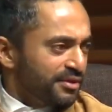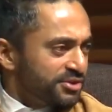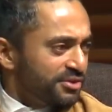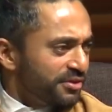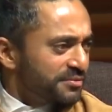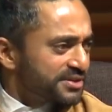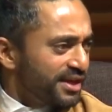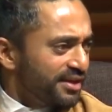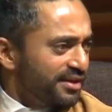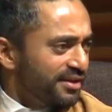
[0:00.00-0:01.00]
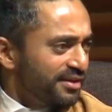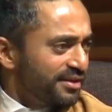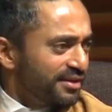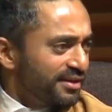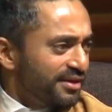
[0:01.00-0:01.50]
Do you know what I'm saying?
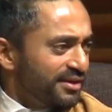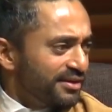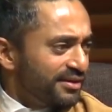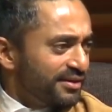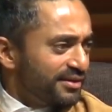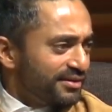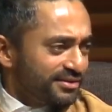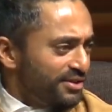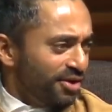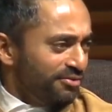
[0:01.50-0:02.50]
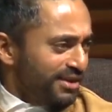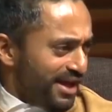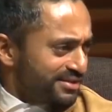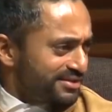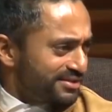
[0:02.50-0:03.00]
No?
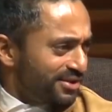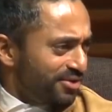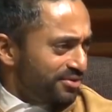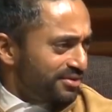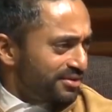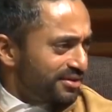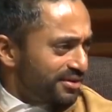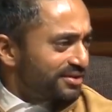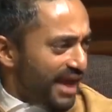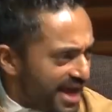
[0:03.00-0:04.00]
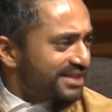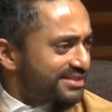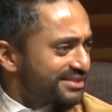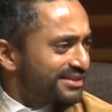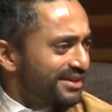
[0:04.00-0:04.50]
Yes? No? Yes!
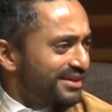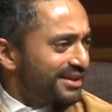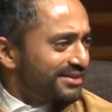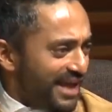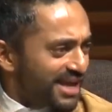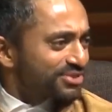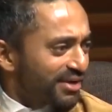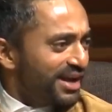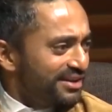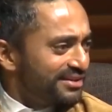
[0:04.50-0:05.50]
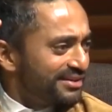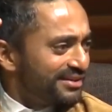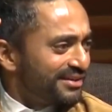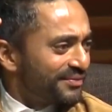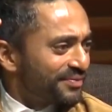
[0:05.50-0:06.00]
Yes, right?
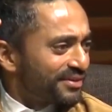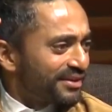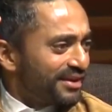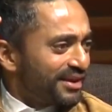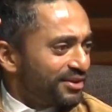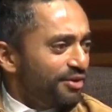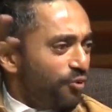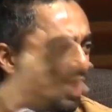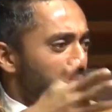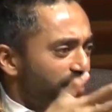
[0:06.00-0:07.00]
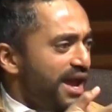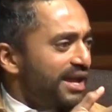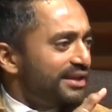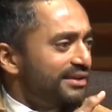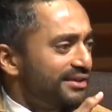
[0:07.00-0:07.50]
You have one brain.